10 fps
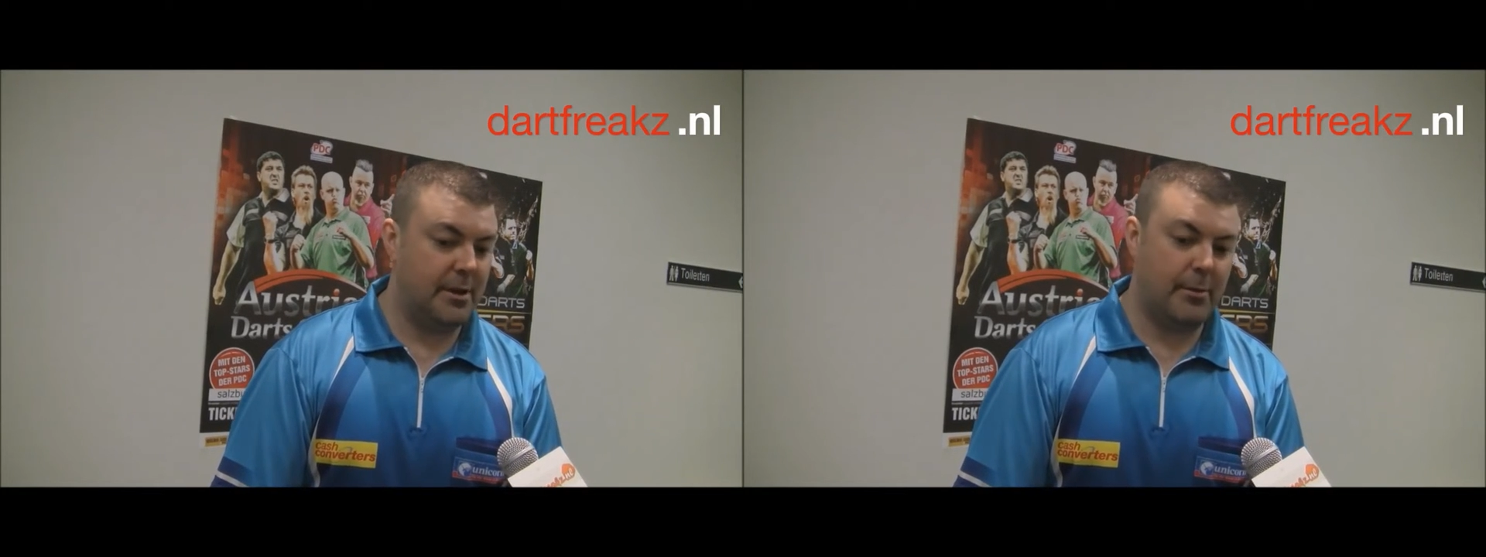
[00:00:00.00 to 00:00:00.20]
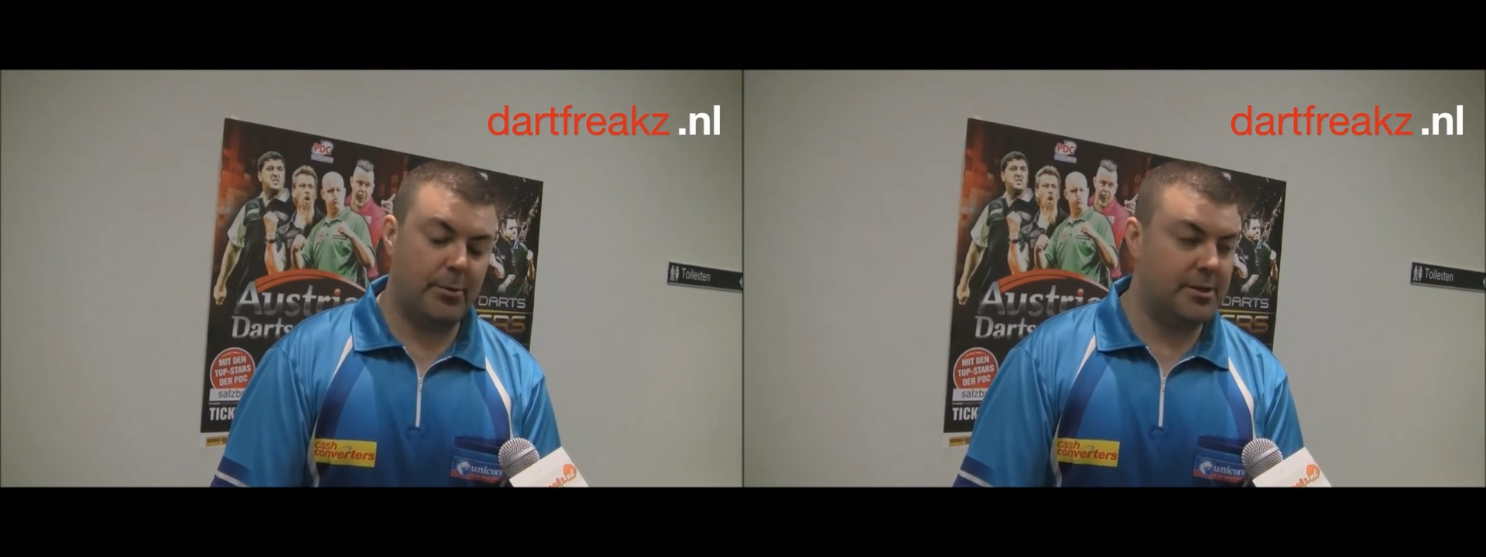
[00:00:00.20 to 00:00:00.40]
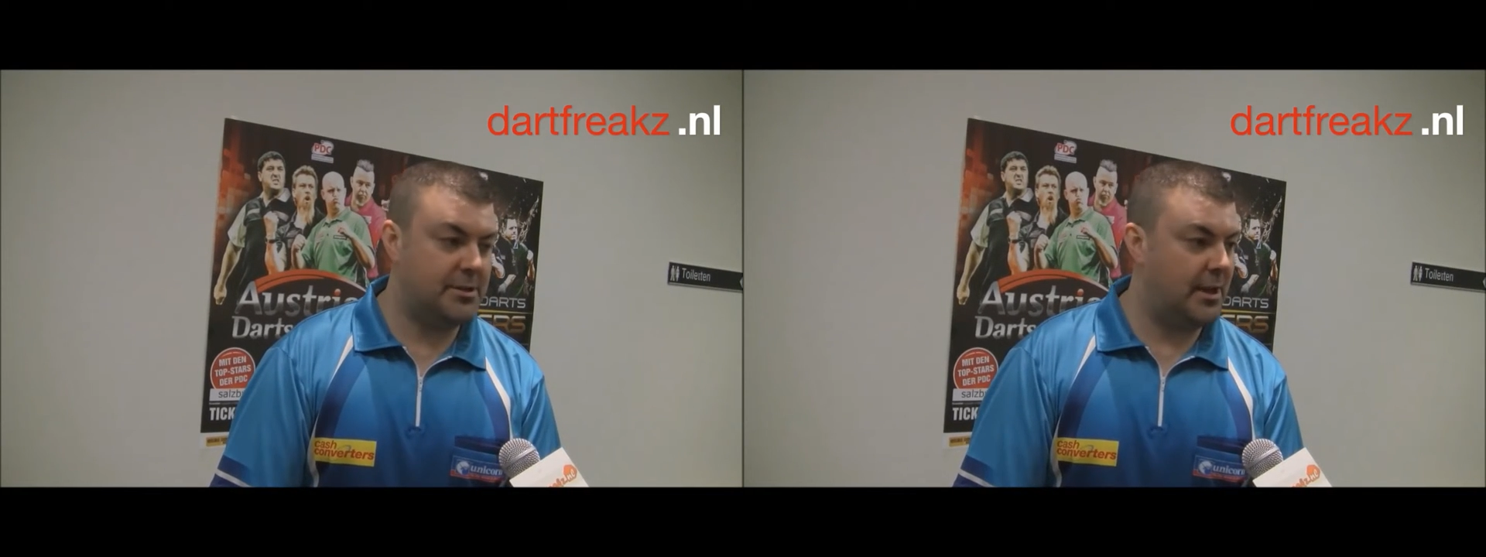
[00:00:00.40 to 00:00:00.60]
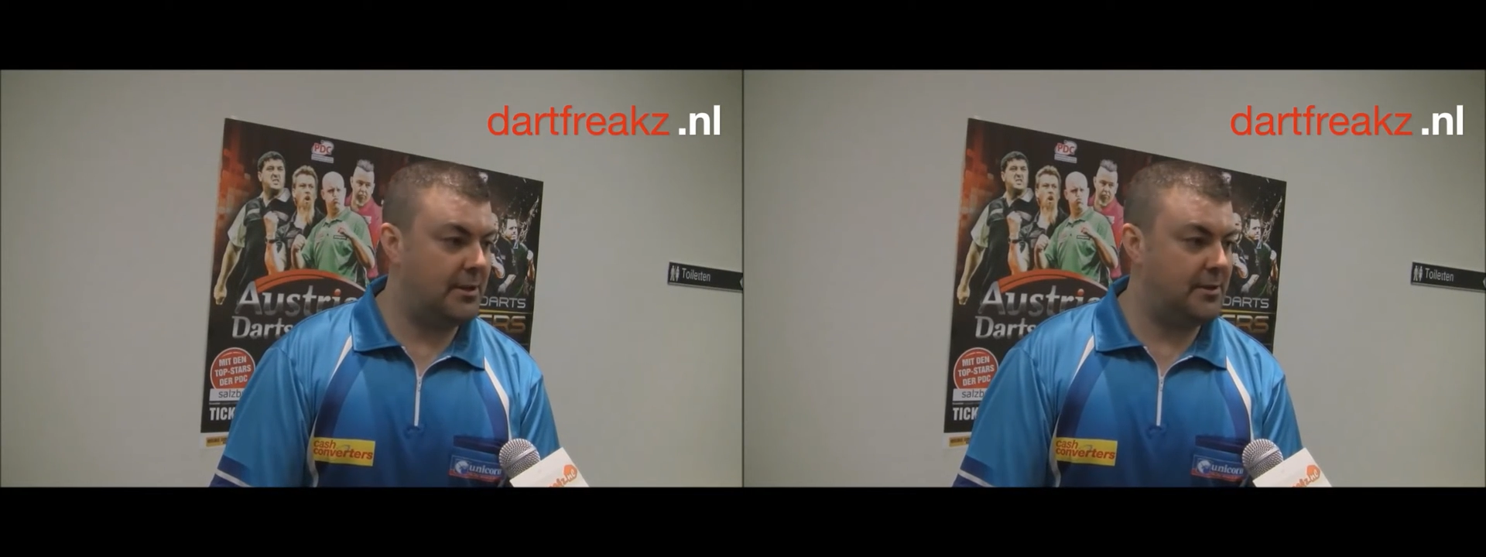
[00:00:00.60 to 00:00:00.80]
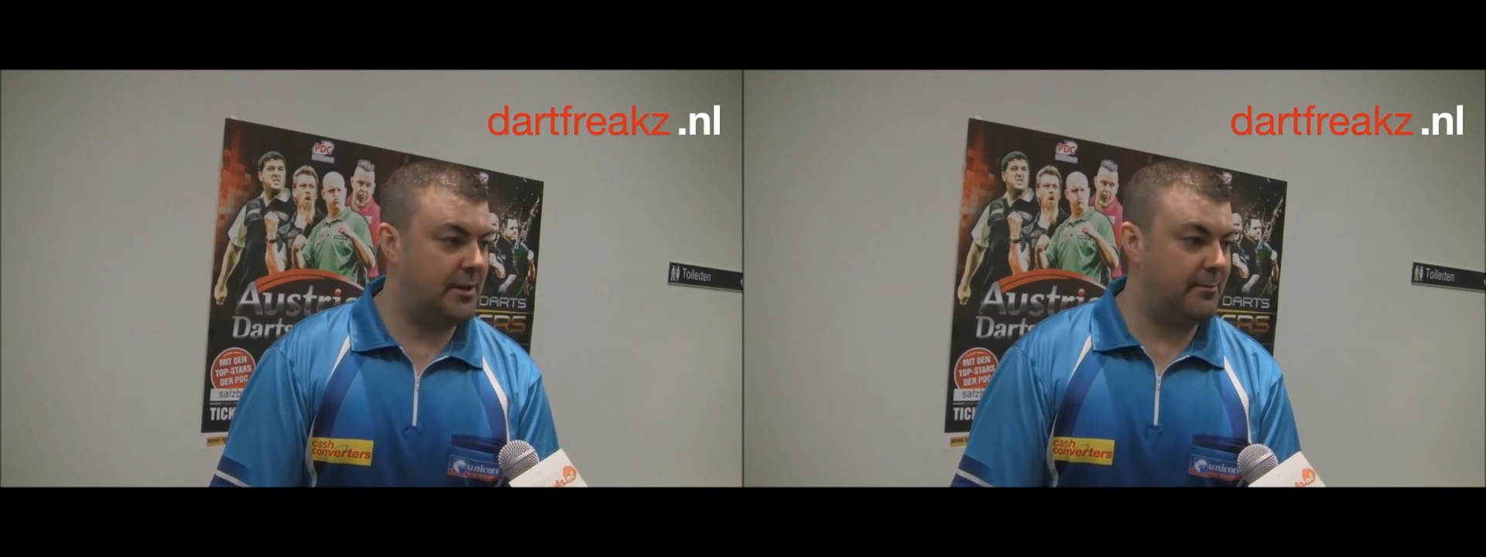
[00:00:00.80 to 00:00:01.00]
I wouldn't
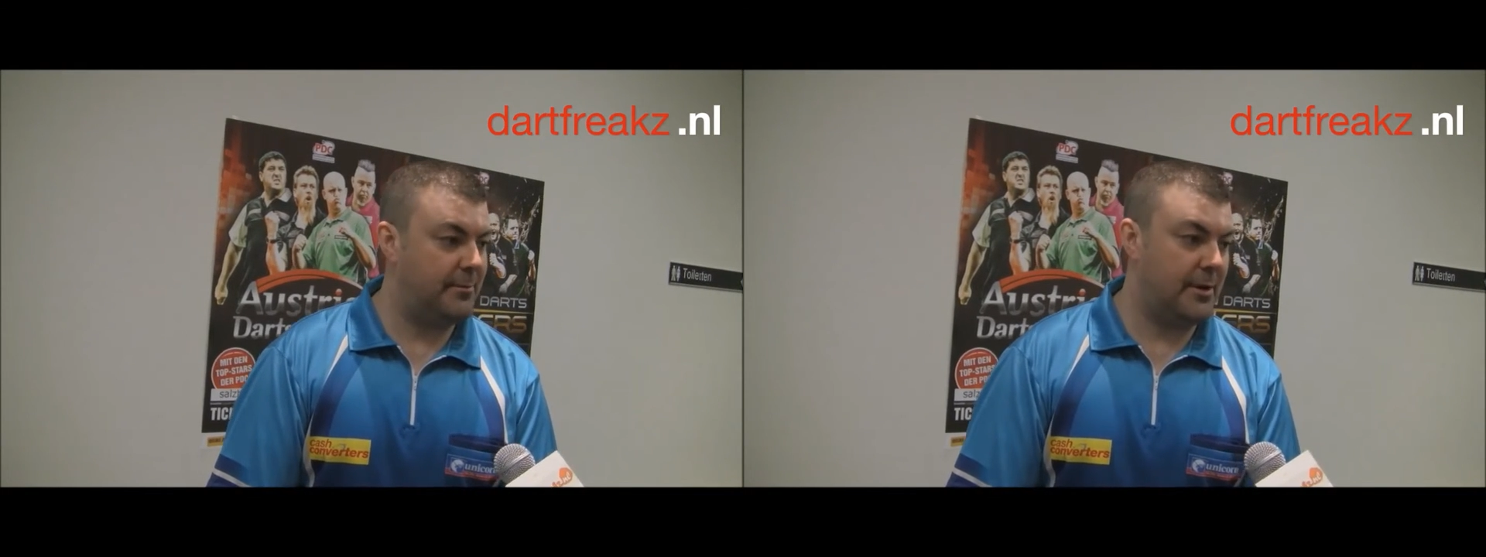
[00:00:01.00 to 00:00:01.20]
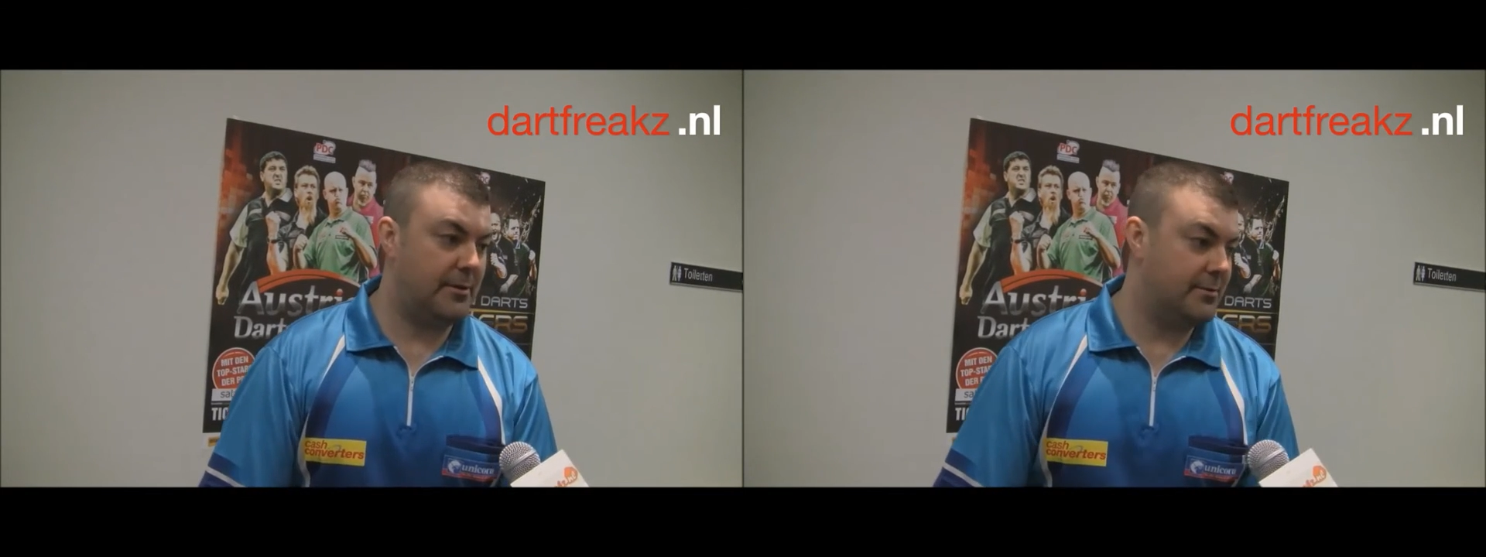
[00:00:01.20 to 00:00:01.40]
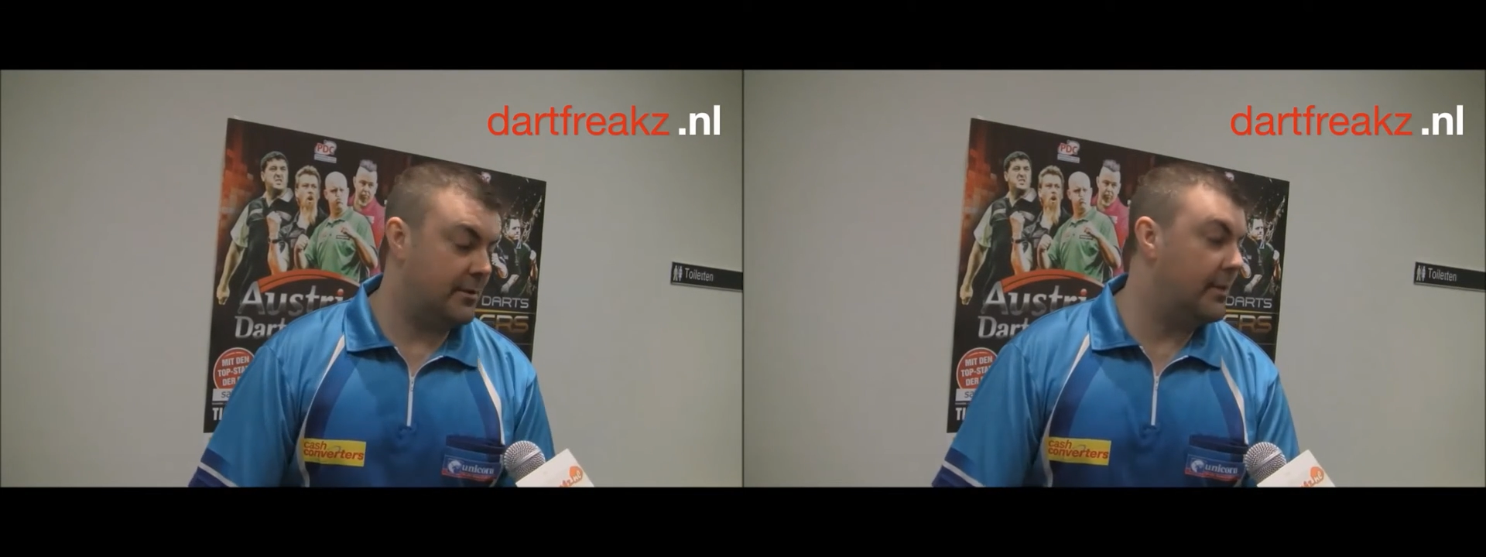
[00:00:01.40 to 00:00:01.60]
change it because